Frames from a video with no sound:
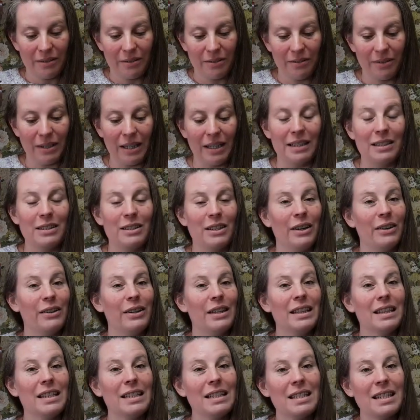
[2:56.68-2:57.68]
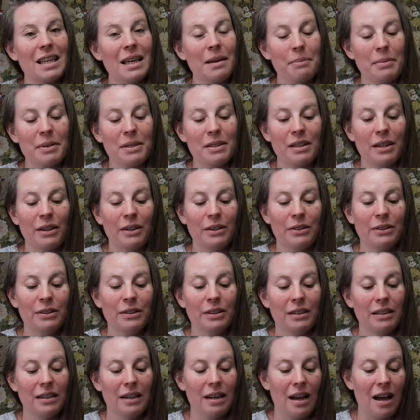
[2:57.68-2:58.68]
Right, so in this episode
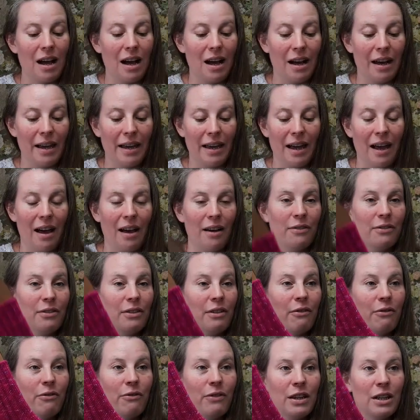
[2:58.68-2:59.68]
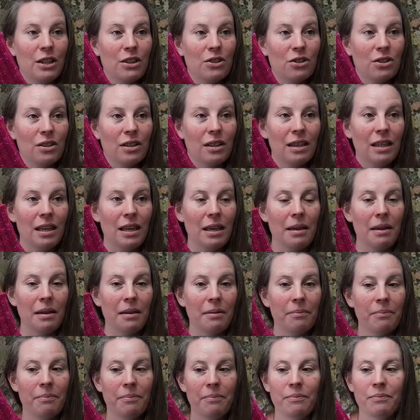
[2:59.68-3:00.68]
I have finished the
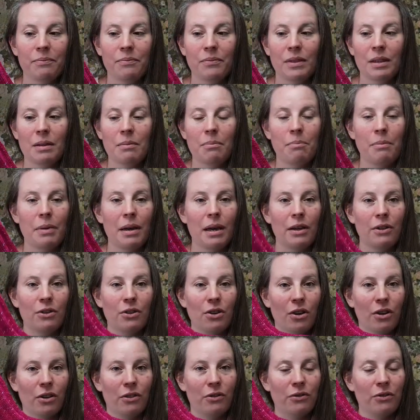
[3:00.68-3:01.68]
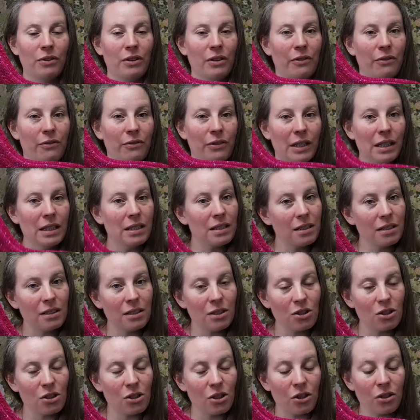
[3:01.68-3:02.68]
pair of Felicity
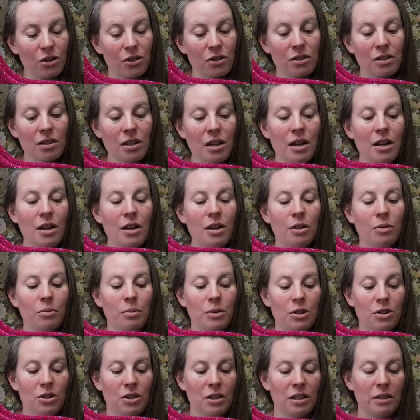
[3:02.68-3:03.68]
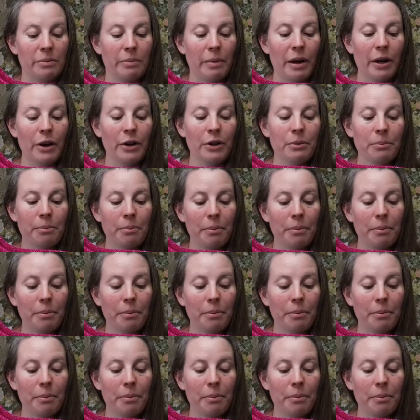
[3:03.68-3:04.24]
Socks, which is my own